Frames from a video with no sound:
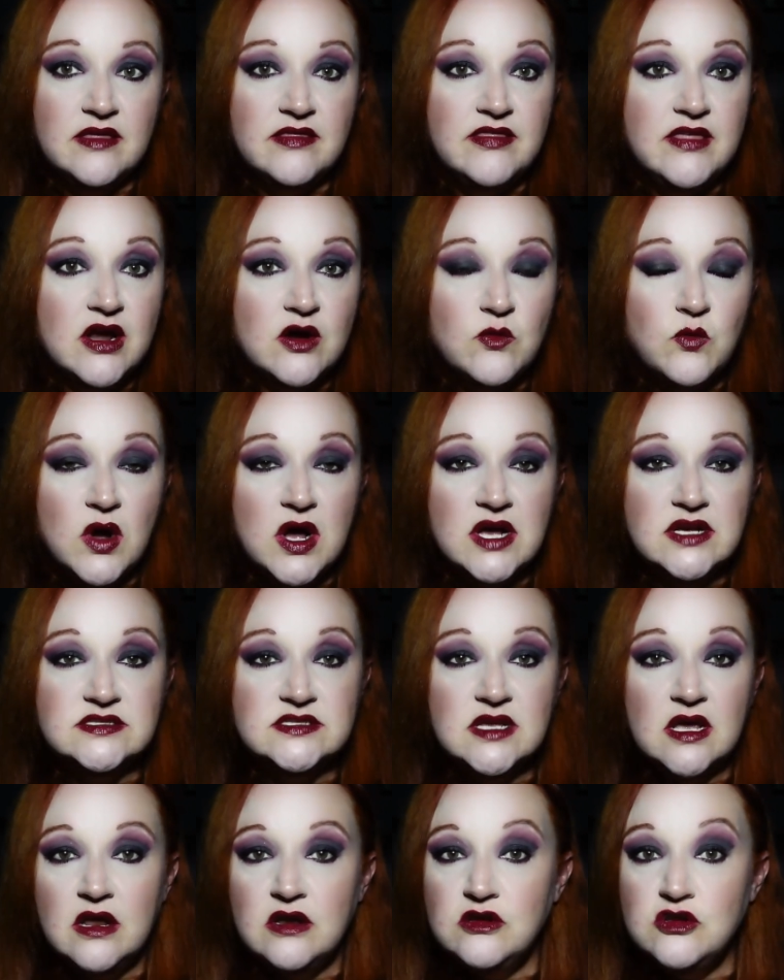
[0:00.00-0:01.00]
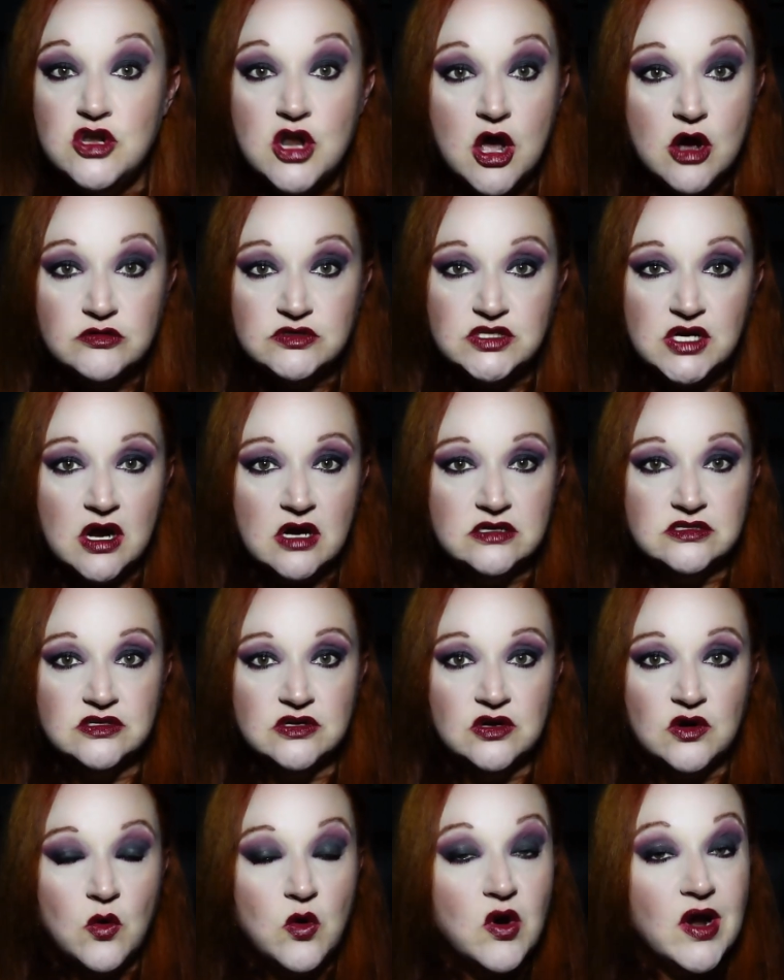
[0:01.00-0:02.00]
there was no
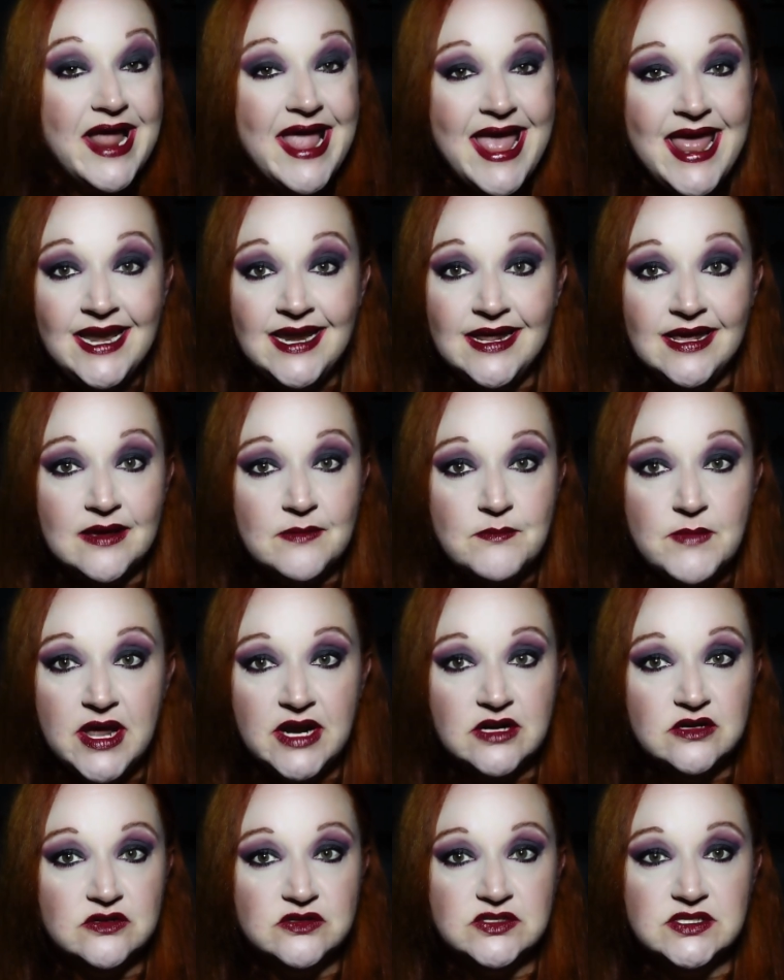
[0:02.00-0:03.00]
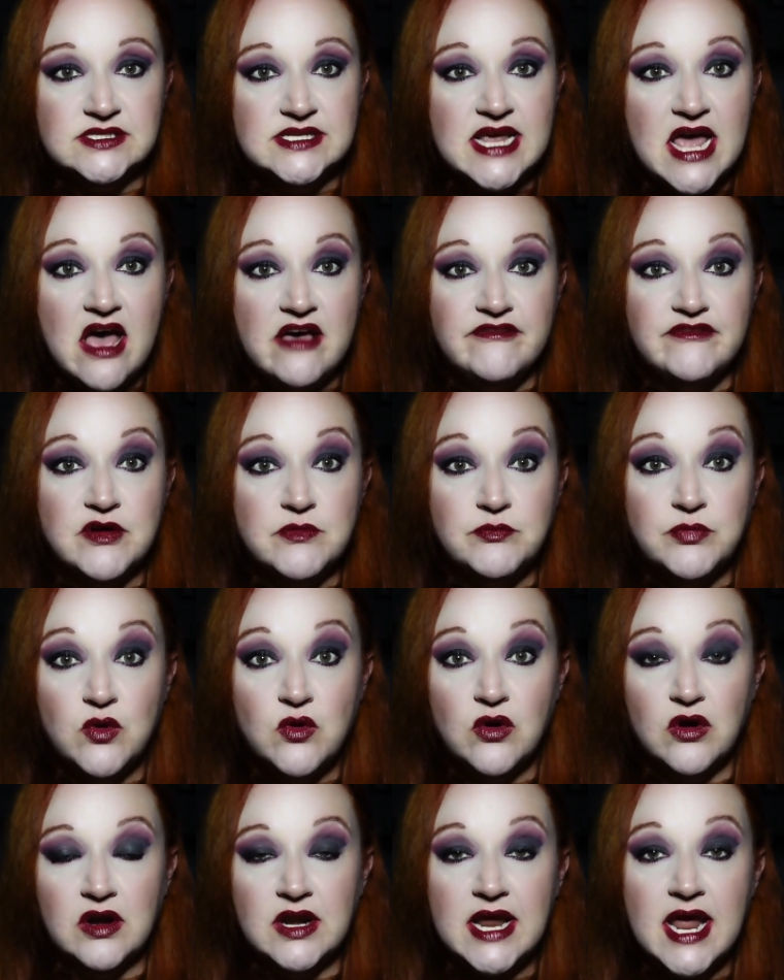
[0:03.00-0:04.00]
doctor or any medical staff
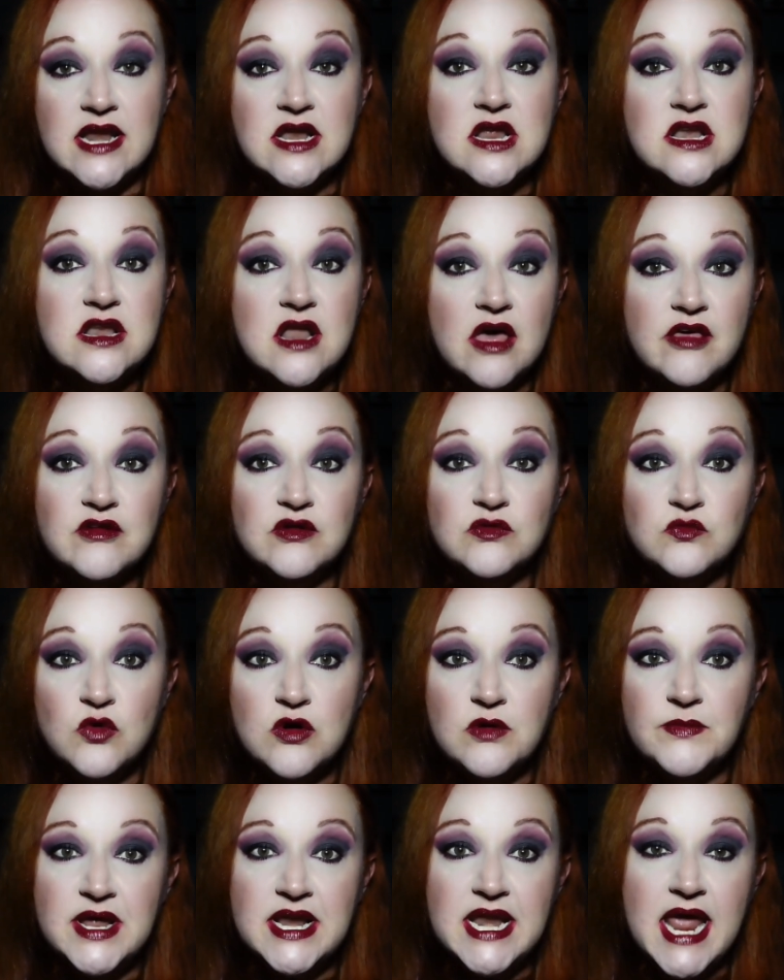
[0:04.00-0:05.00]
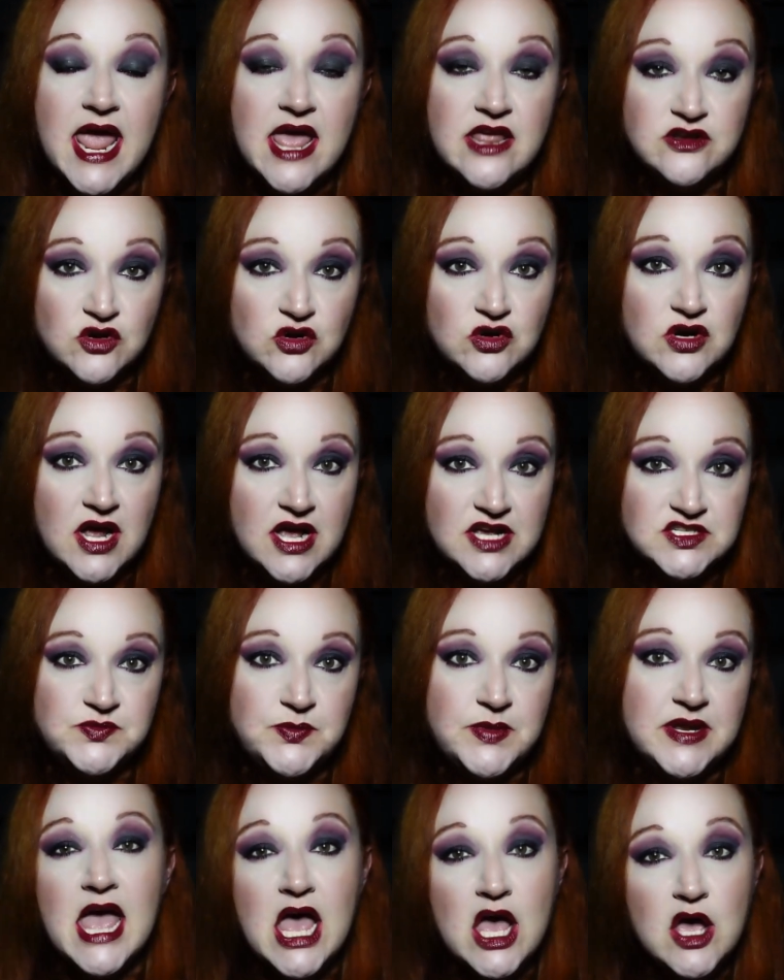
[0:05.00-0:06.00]
aboard, and another woman and her
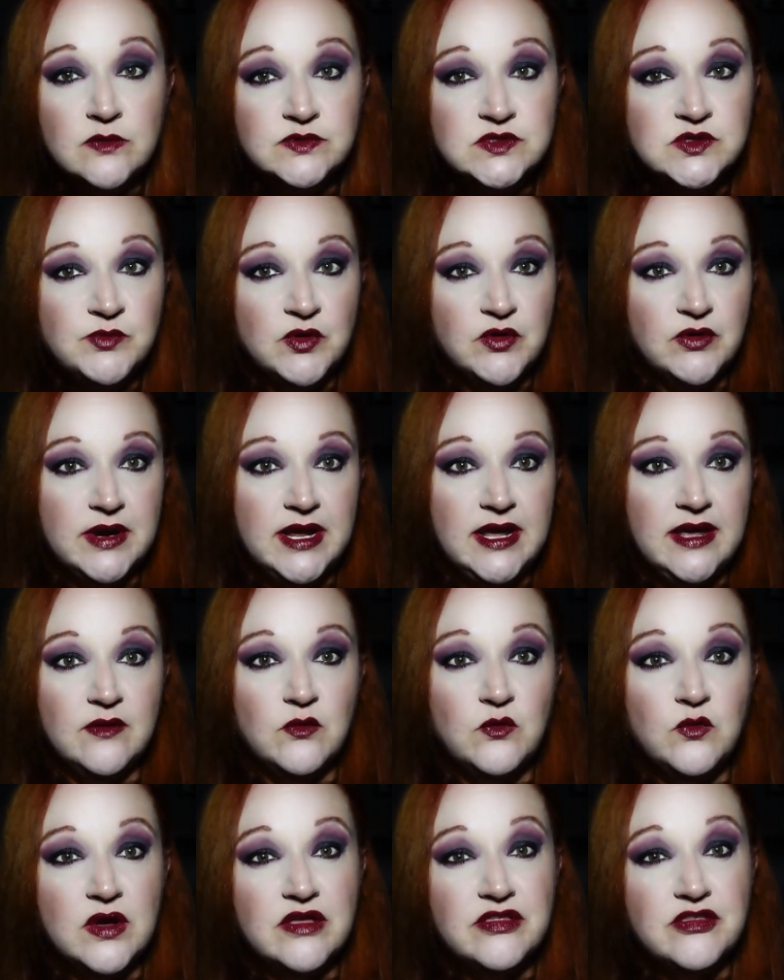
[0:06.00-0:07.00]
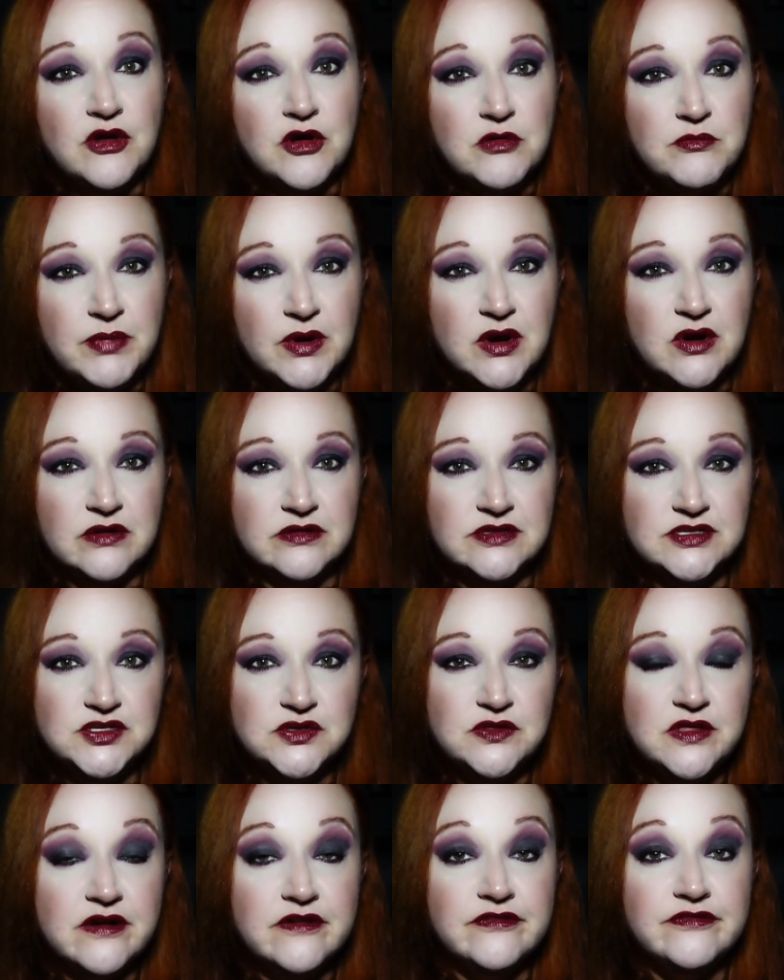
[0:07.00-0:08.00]
husband helped Marie with her birth
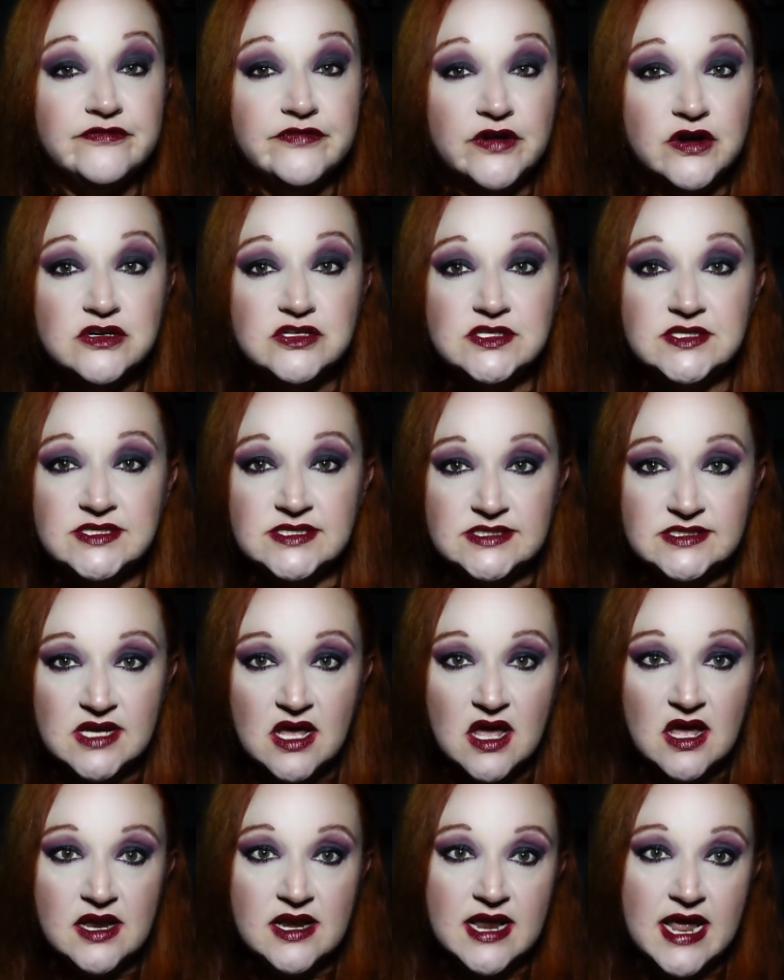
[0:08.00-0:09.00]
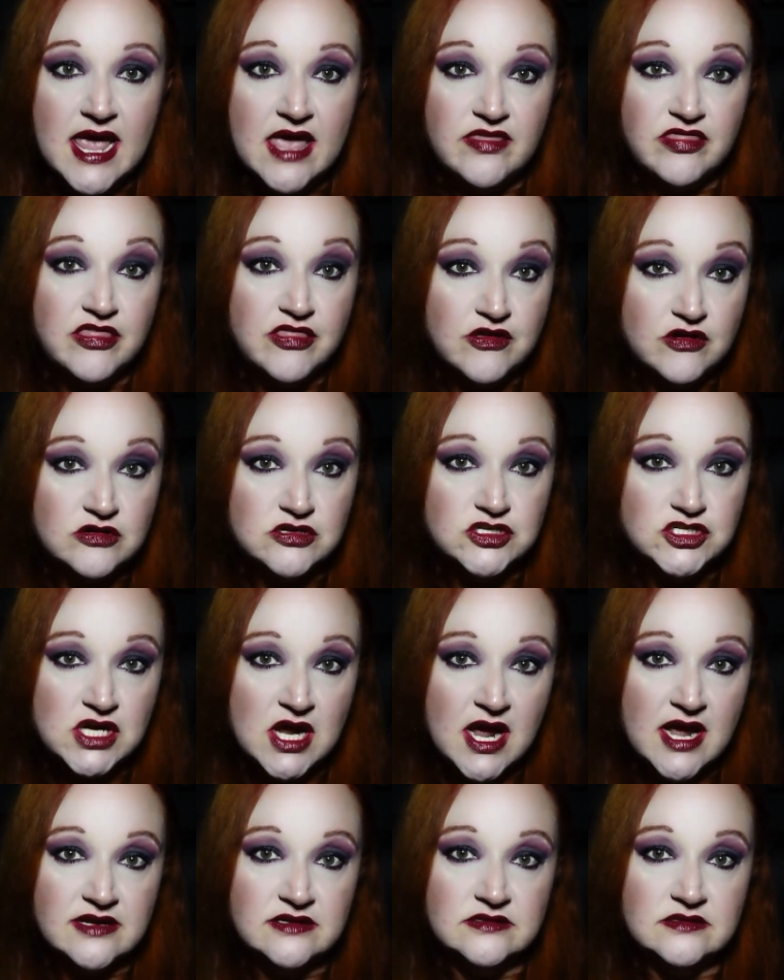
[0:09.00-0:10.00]
to their first son and third
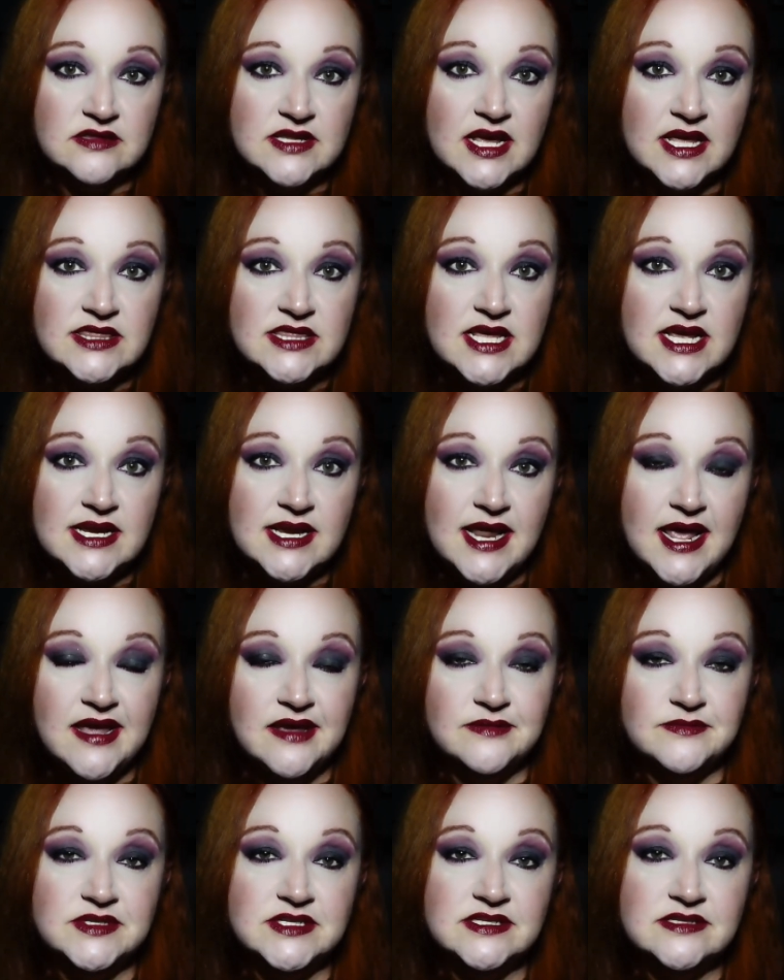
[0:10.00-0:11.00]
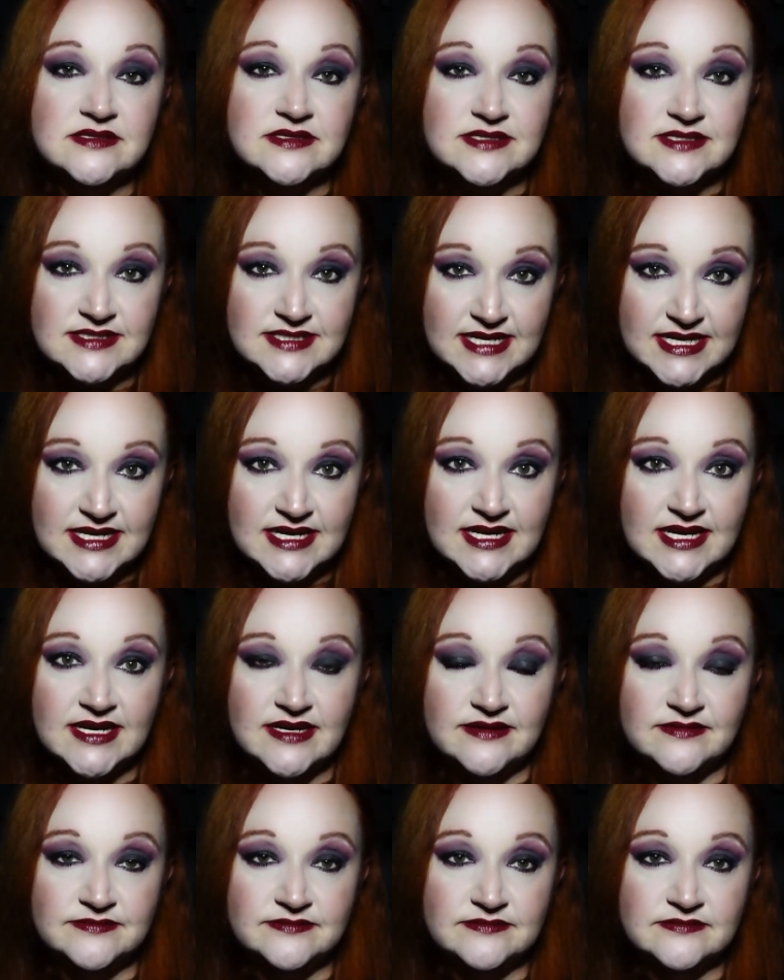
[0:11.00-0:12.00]
child that they named
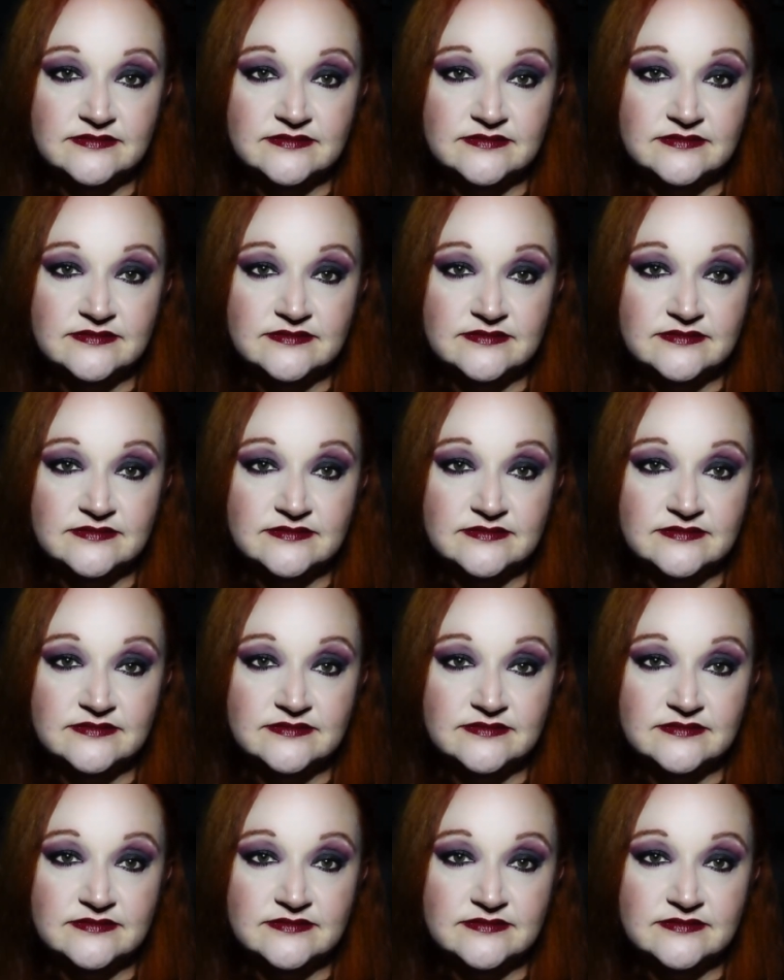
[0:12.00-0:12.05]
Sydney.